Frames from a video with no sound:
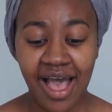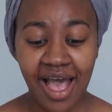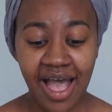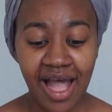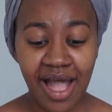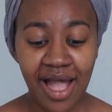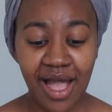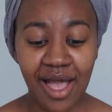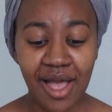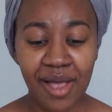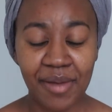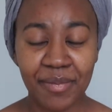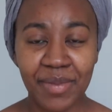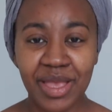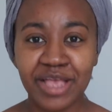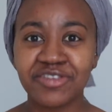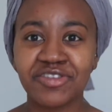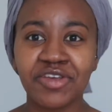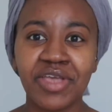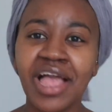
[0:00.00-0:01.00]
So
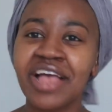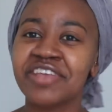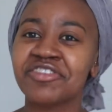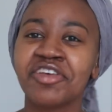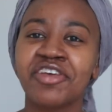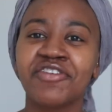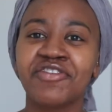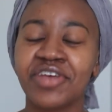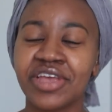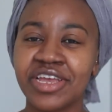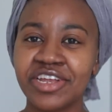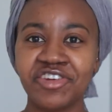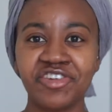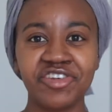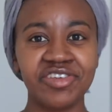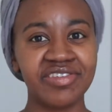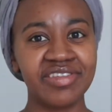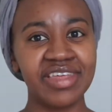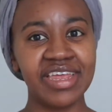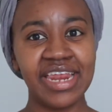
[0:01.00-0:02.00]
if you're
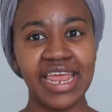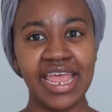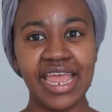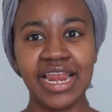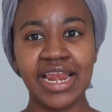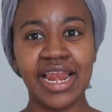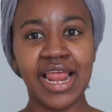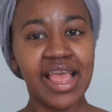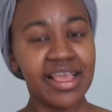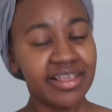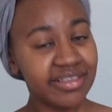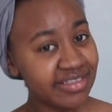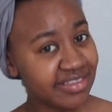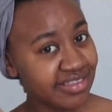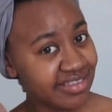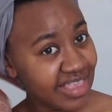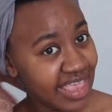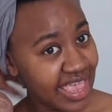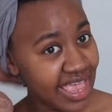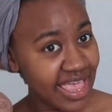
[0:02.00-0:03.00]
interested in
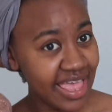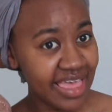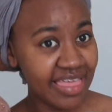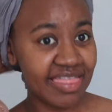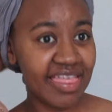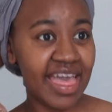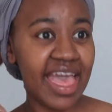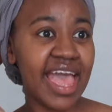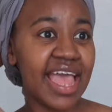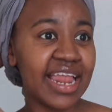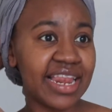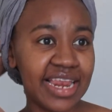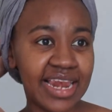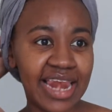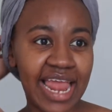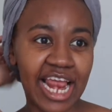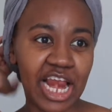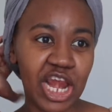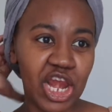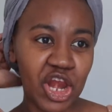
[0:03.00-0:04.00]
seeing that and
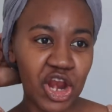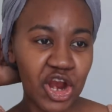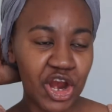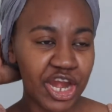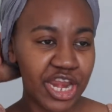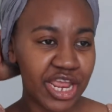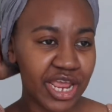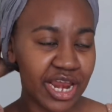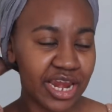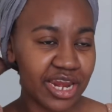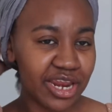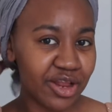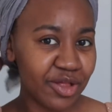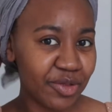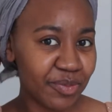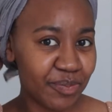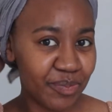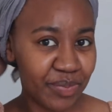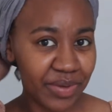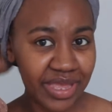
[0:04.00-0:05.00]
like learning a
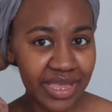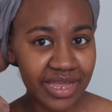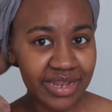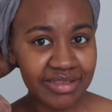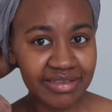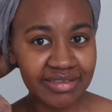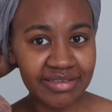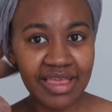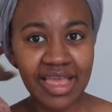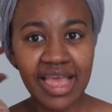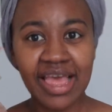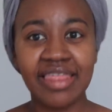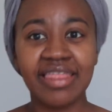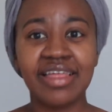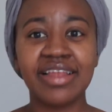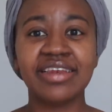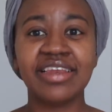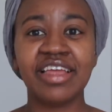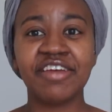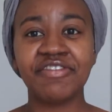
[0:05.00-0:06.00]
little bit,
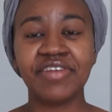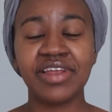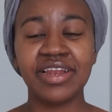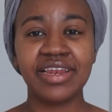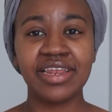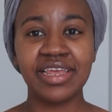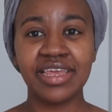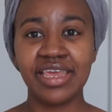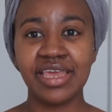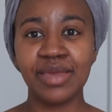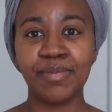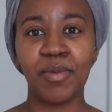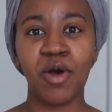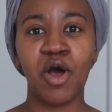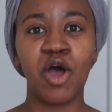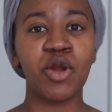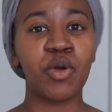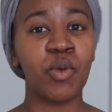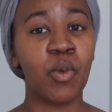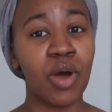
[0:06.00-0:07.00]
then definitely keep
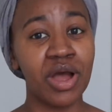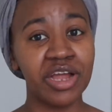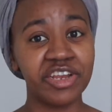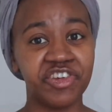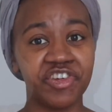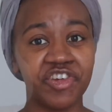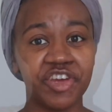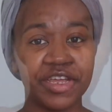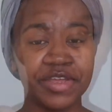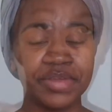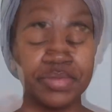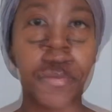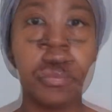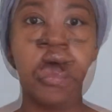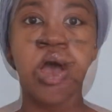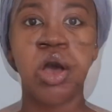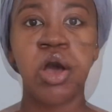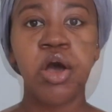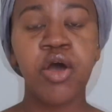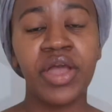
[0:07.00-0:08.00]
on watching.
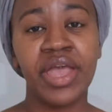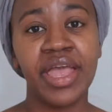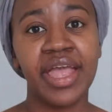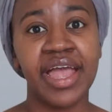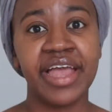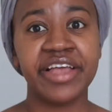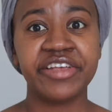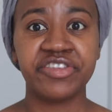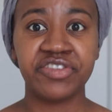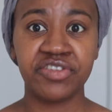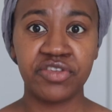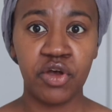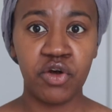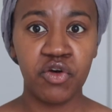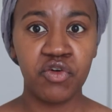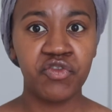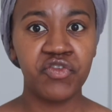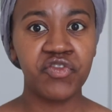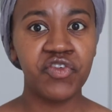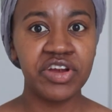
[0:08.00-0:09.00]
Okay guys,
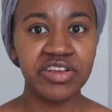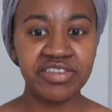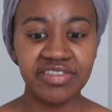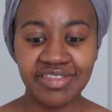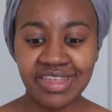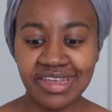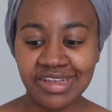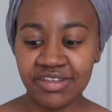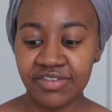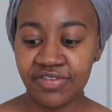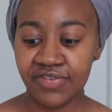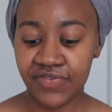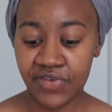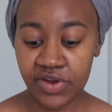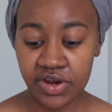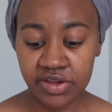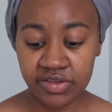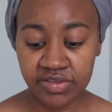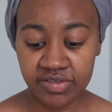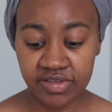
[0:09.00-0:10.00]
so first things
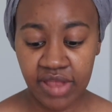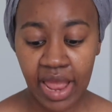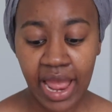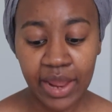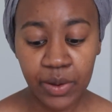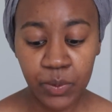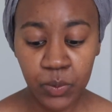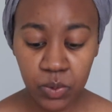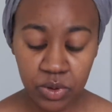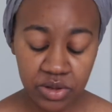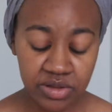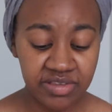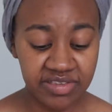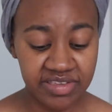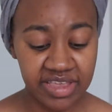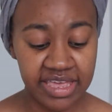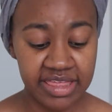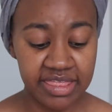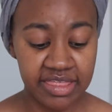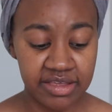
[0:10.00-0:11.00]
first, I will
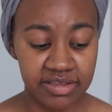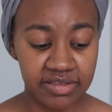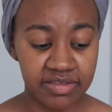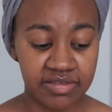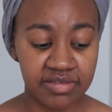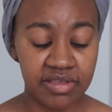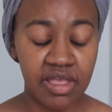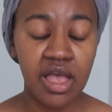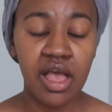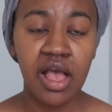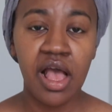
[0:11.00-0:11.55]
say this.